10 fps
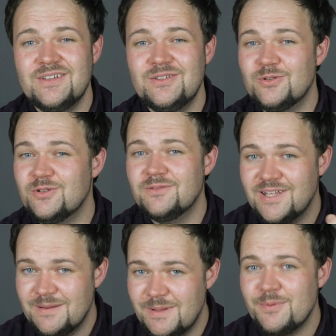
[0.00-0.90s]
you're
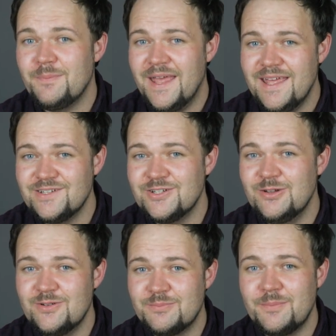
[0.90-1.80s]
going to be prepared. You know,
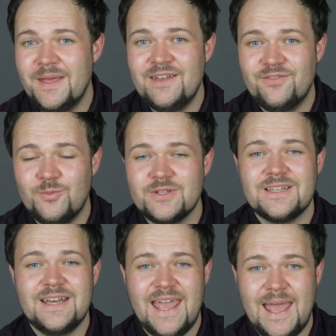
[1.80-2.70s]
you're prepared for what's
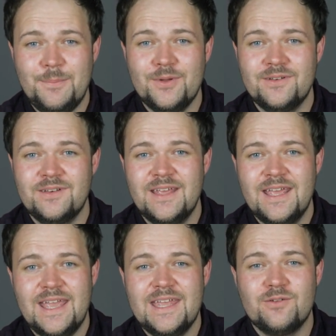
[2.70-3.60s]
going to happen
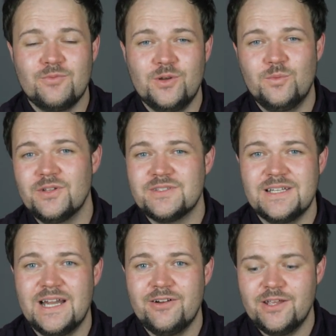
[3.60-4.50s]
in a real world
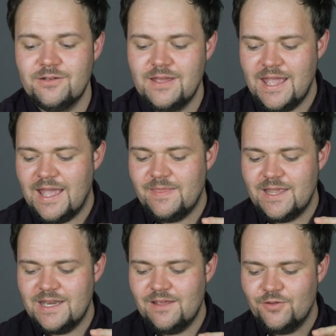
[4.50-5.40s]
scenario. And
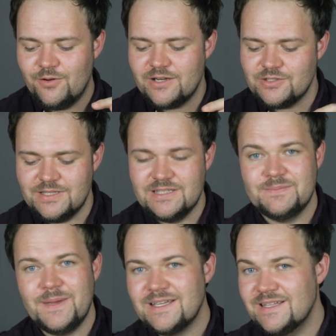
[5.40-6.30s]
then if you're actually
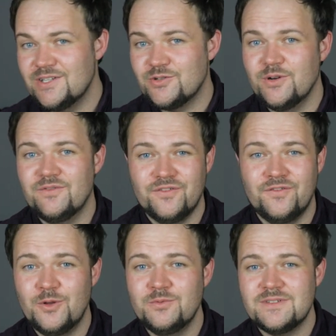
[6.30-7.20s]
inspecting the drone for
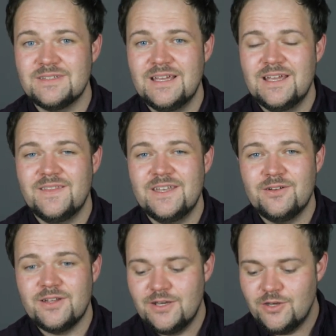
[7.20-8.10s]
faults, then
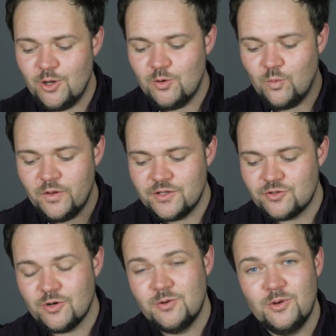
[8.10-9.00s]
you're going to know what the
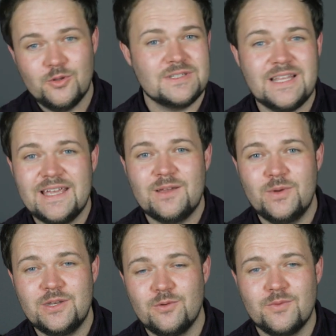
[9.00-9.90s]
drone looks like
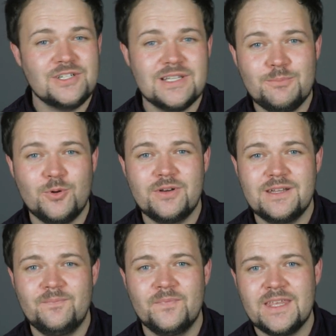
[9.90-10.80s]
when you originally bought
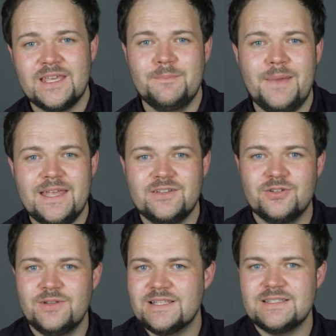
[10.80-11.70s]
it compared
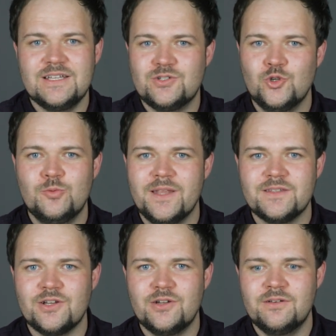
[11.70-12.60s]
to, let's say, two
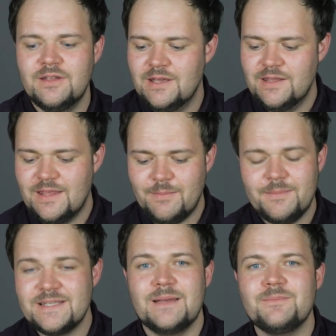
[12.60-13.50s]
months on. There might
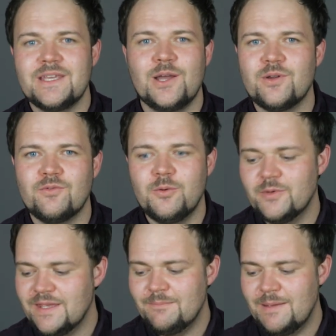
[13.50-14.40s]
be something going wrong
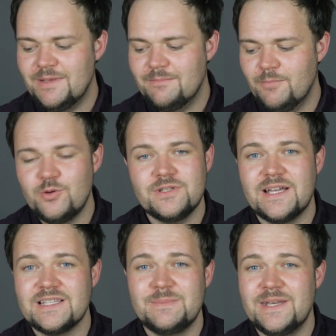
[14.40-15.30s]
with it. Maybe the motors
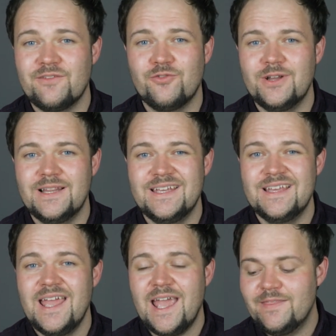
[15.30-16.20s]
aren't spinning
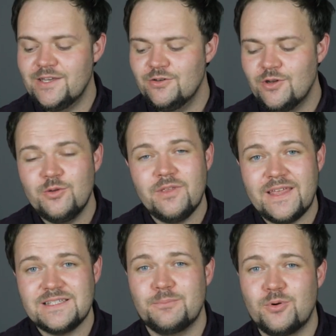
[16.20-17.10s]
freely. And then you know that
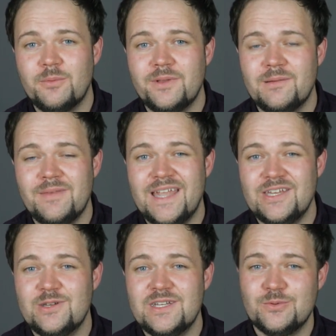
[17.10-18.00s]
that's a problem and
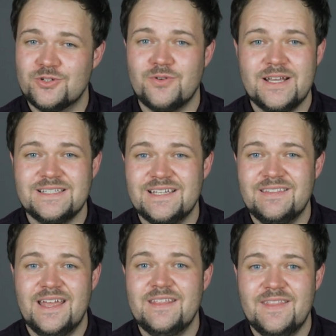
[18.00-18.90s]
you need to address
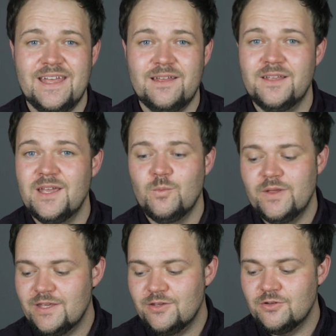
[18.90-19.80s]
it then and there.
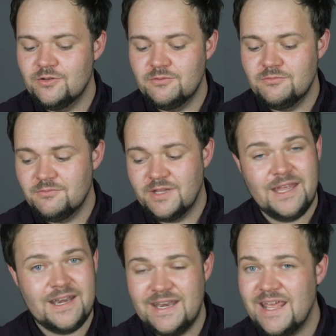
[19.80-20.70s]
Whether you
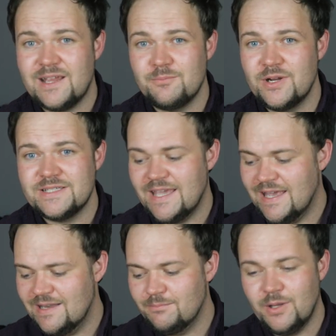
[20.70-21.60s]
get an air compressed
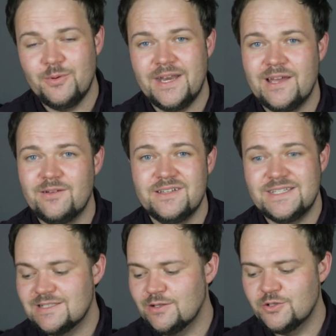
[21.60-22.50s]
can, blow it out,
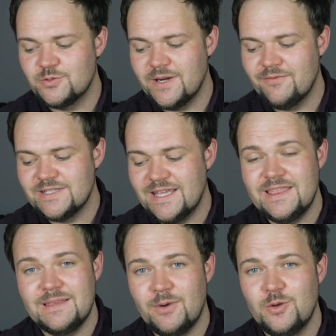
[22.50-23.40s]
dislodge whatever's
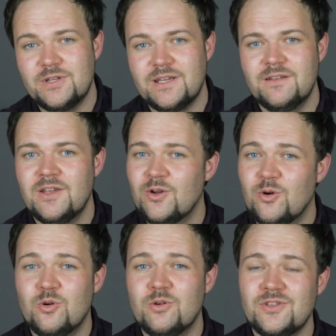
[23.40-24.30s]
in the motor,
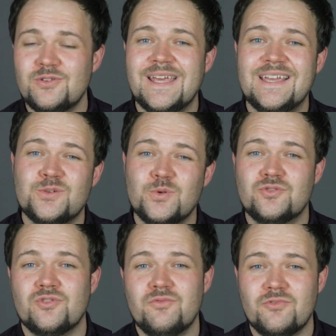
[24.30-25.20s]
or you take it to a
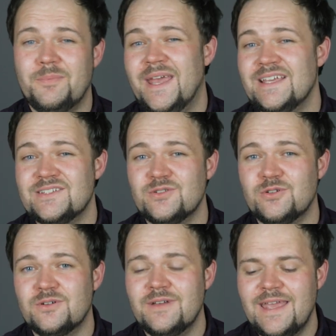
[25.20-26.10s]
drone repair
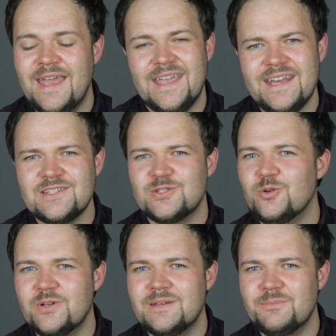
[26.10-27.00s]
store and get it
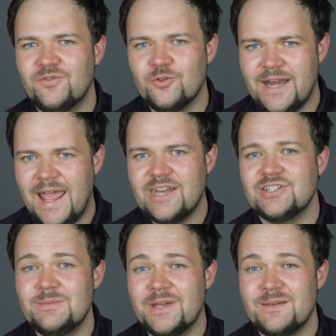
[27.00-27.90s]
sorted before it
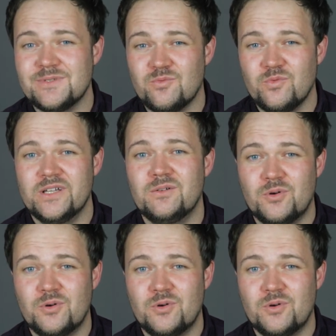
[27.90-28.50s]
actually becomes a real